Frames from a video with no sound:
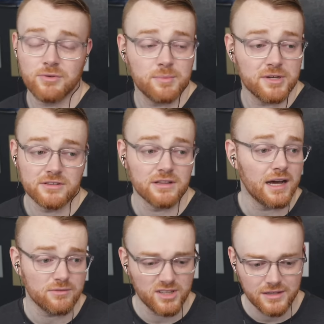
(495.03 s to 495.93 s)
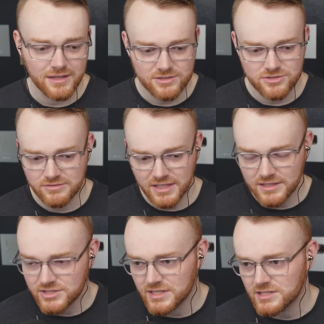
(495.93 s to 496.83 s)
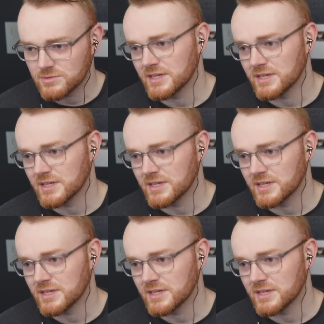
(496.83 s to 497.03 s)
We built a lot of little extra villages.